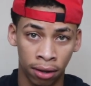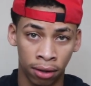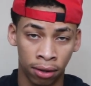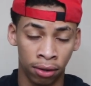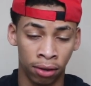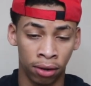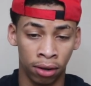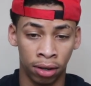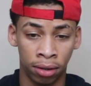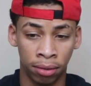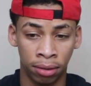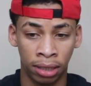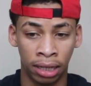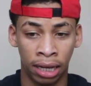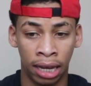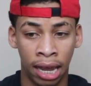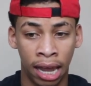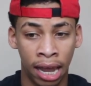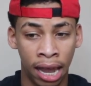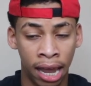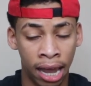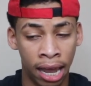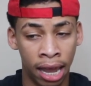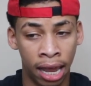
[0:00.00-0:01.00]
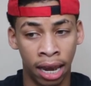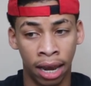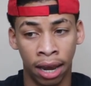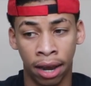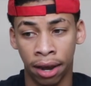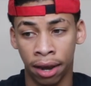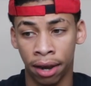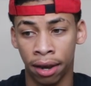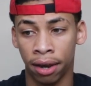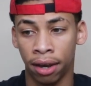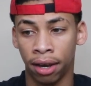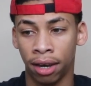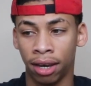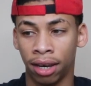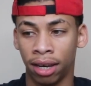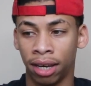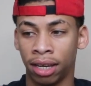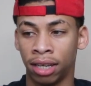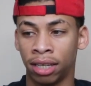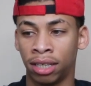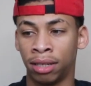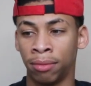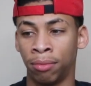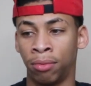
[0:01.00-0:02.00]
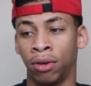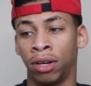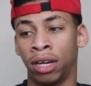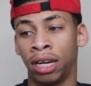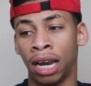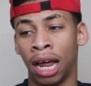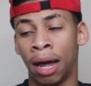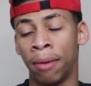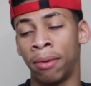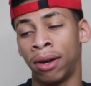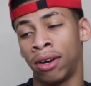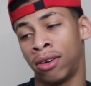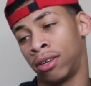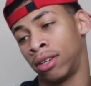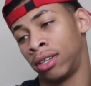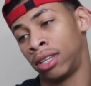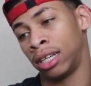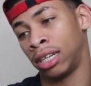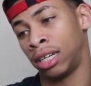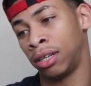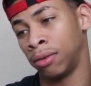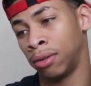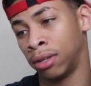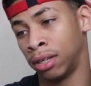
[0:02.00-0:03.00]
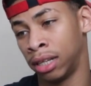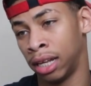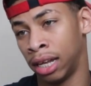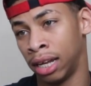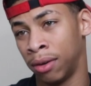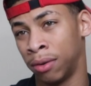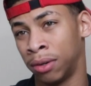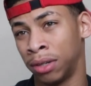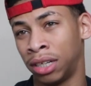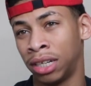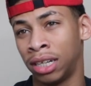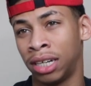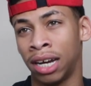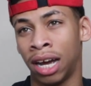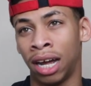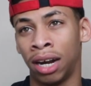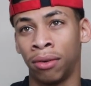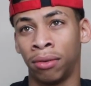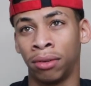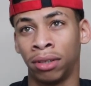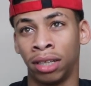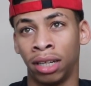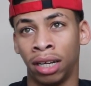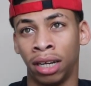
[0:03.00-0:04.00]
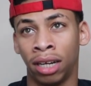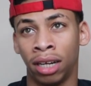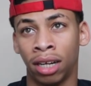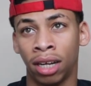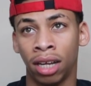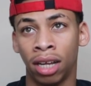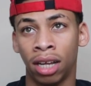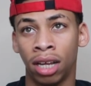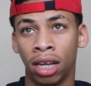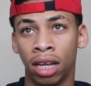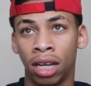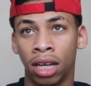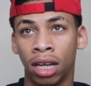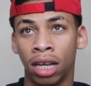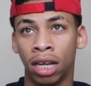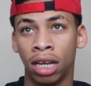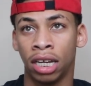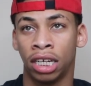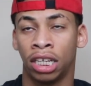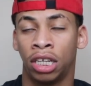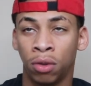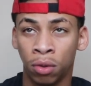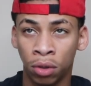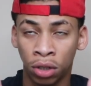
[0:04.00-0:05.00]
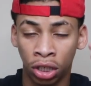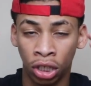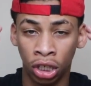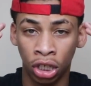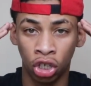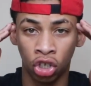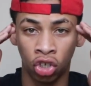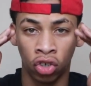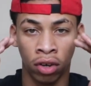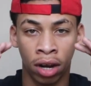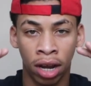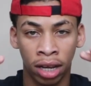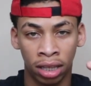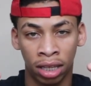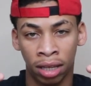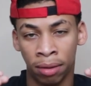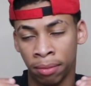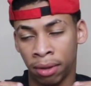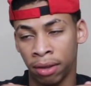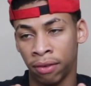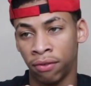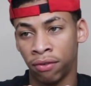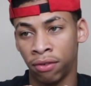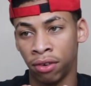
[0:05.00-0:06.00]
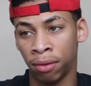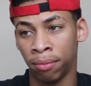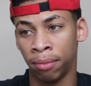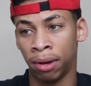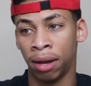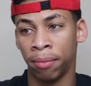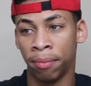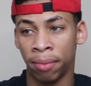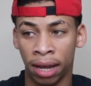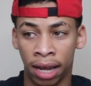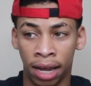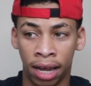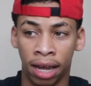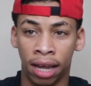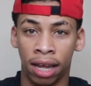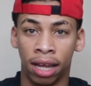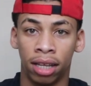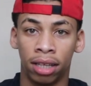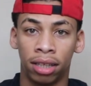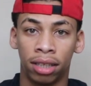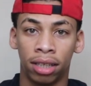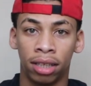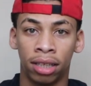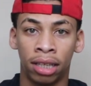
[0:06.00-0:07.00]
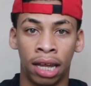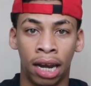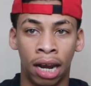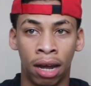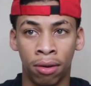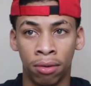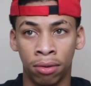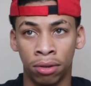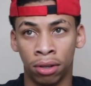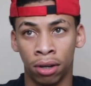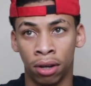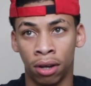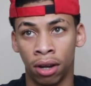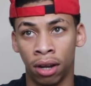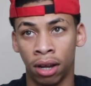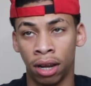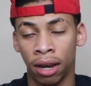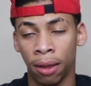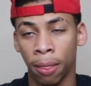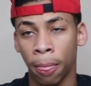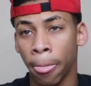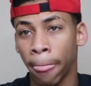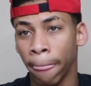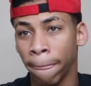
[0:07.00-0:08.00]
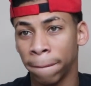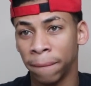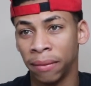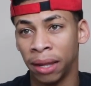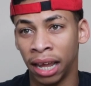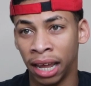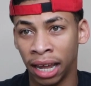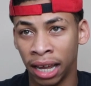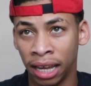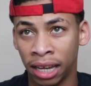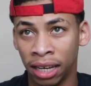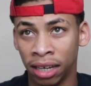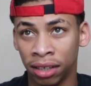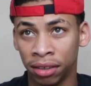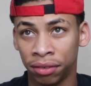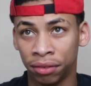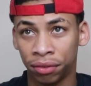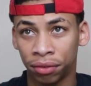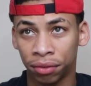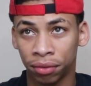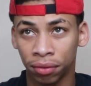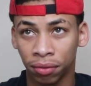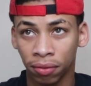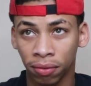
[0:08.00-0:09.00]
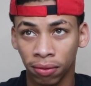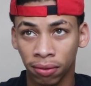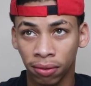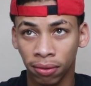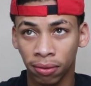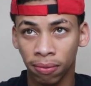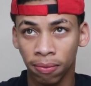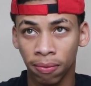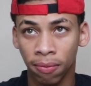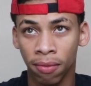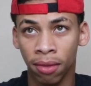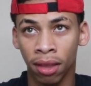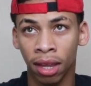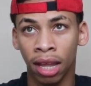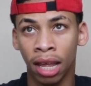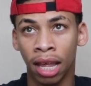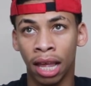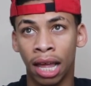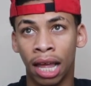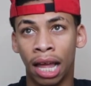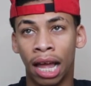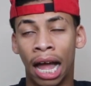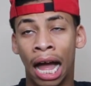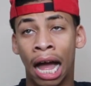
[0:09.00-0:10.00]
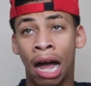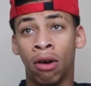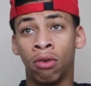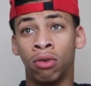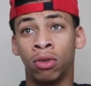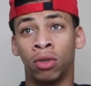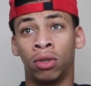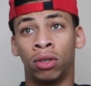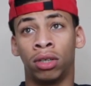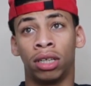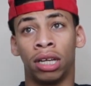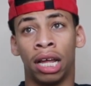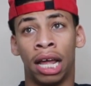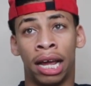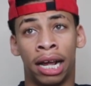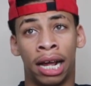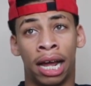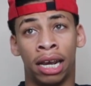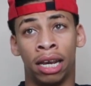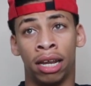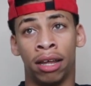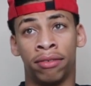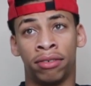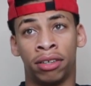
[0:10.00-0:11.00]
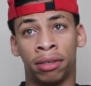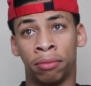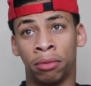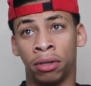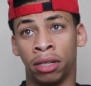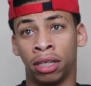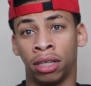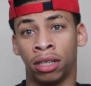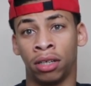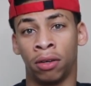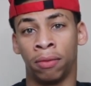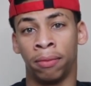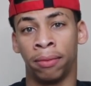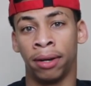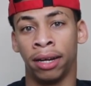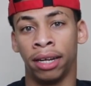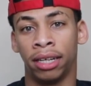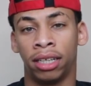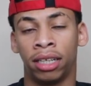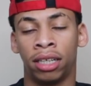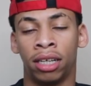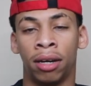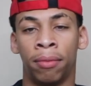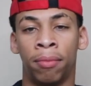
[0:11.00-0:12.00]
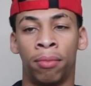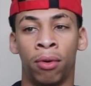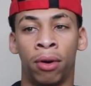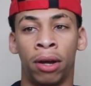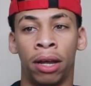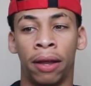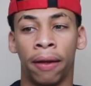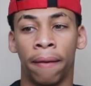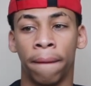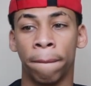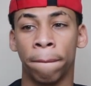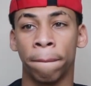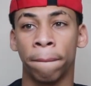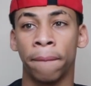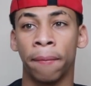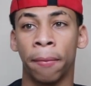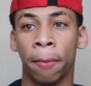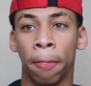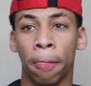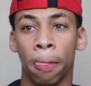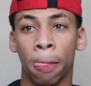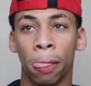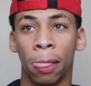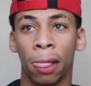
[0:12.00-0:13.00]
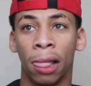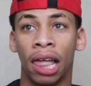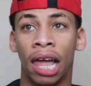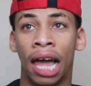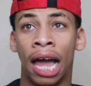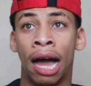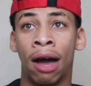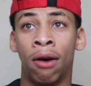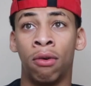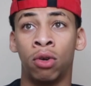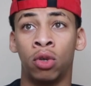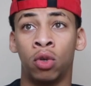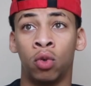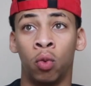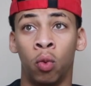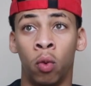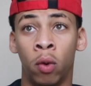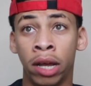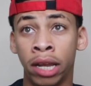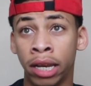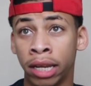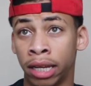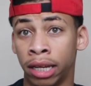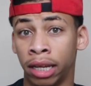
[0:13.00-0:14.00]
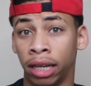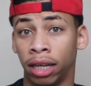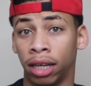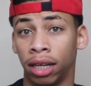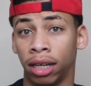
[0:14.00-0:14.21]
You know what I'm saying? And Sabrina, I'm not gonna say she was, like, where she kind of was, like, she was distracting me from my path that I was on. And I was, like, I love Sabrina so much to the point I was willingly,